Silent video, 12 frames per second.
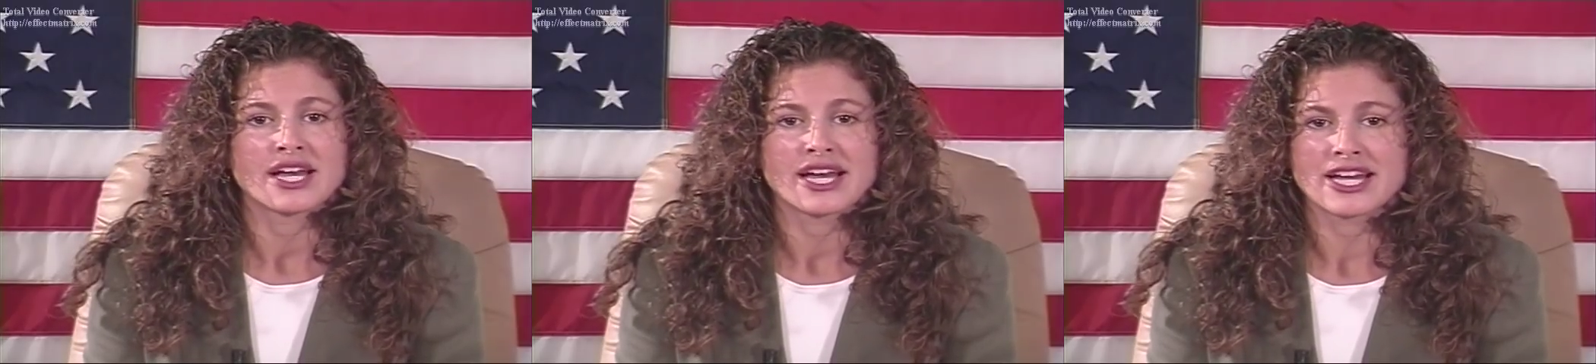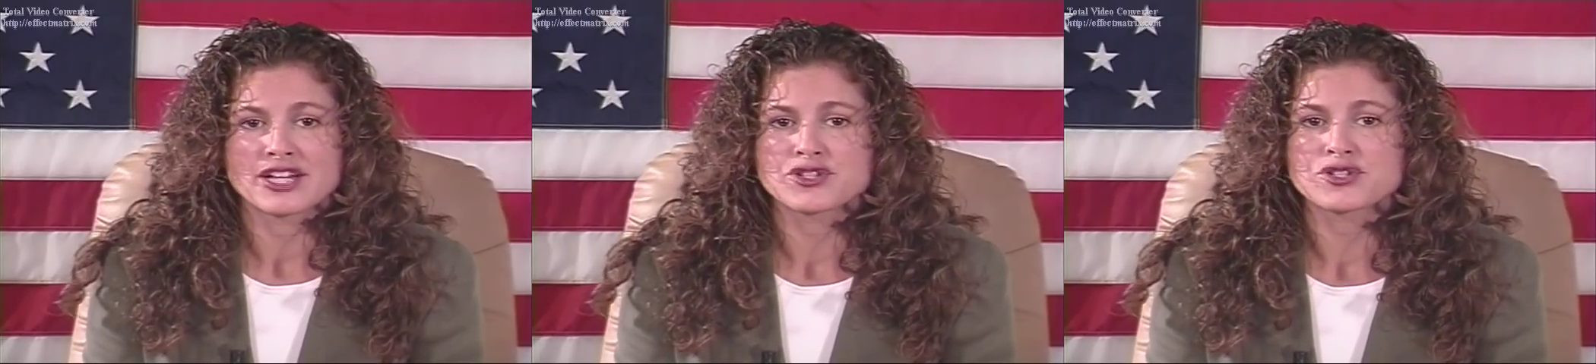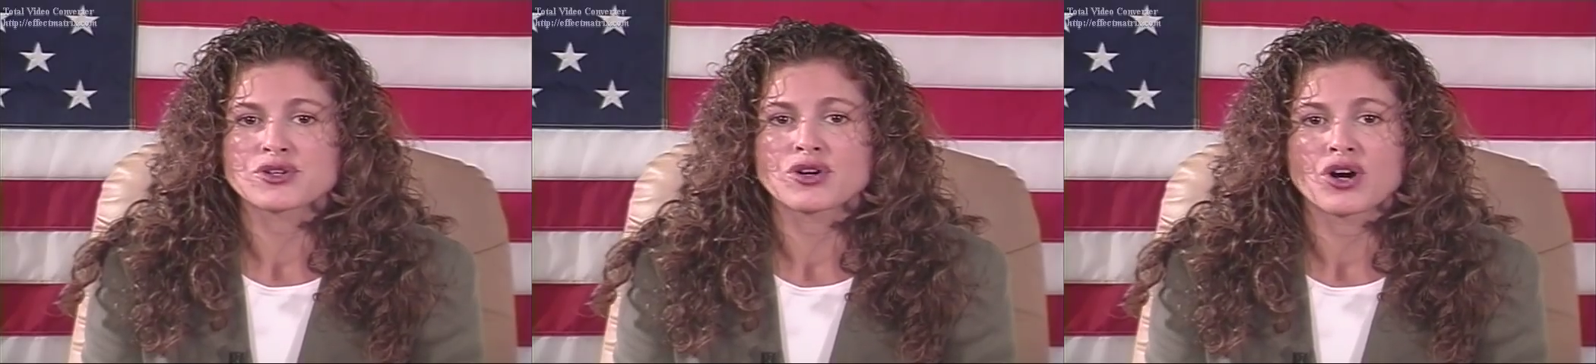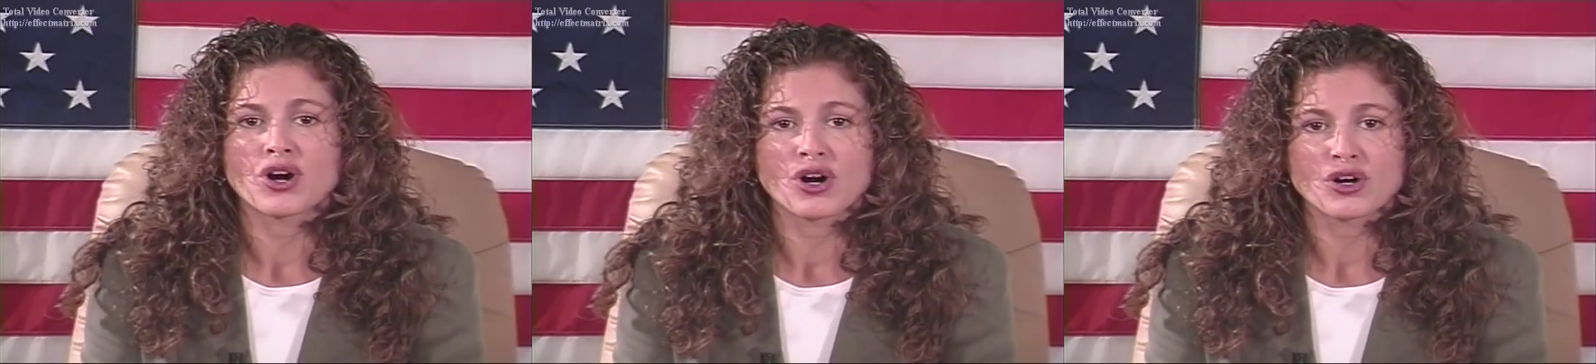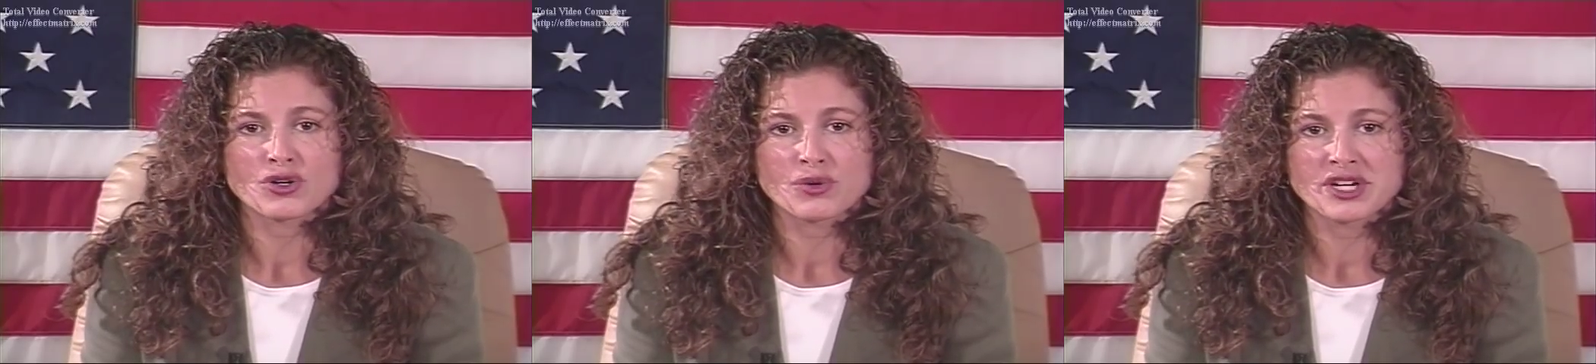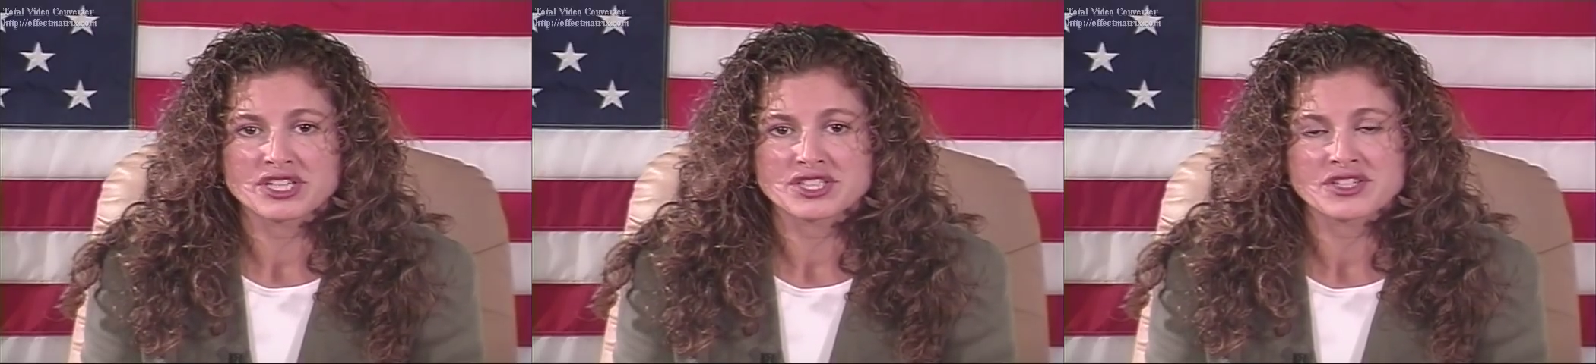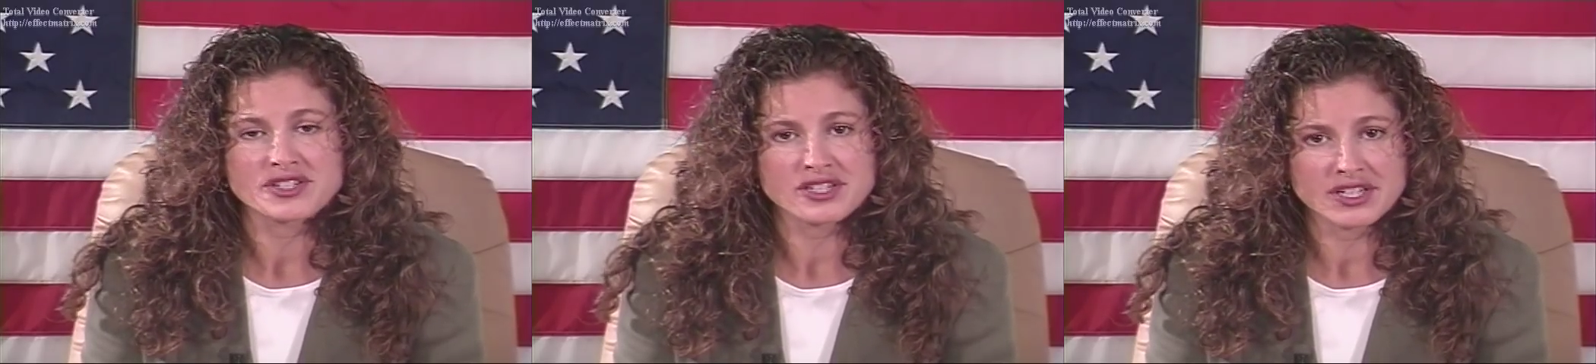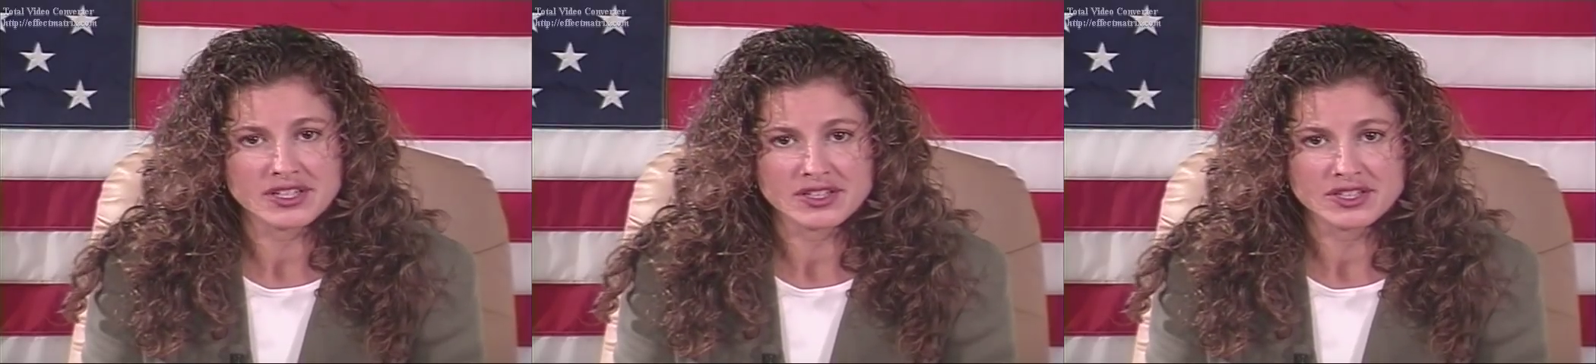Answer all questions in
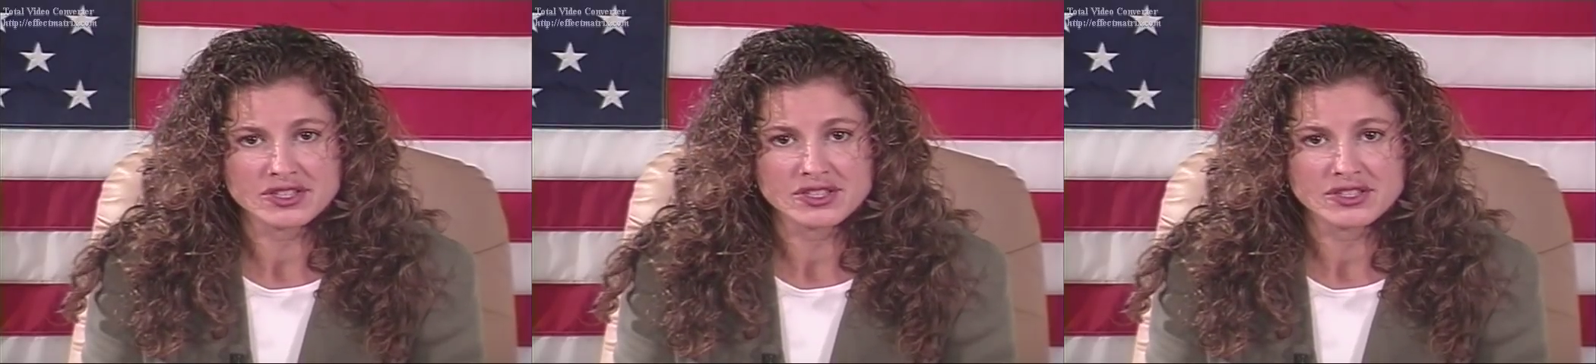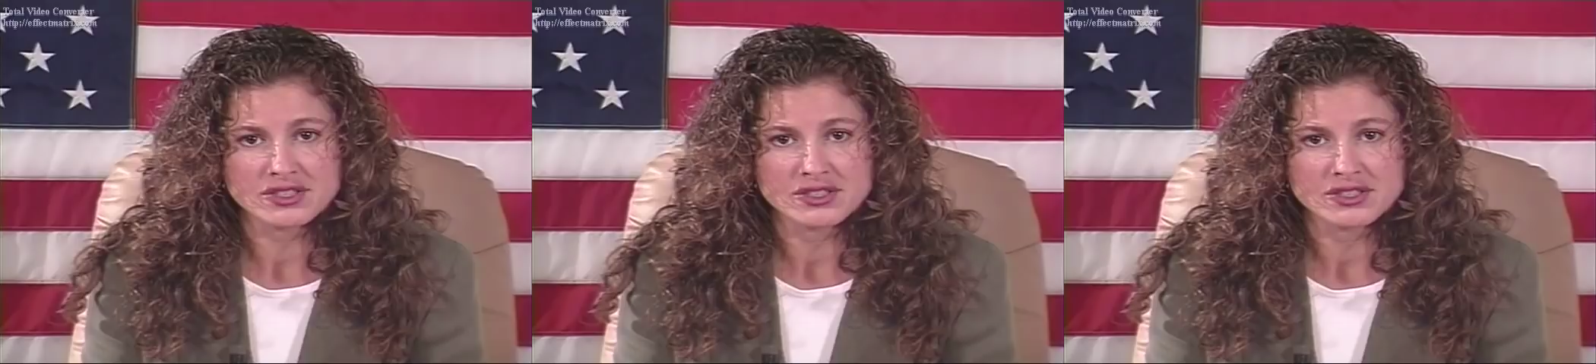English,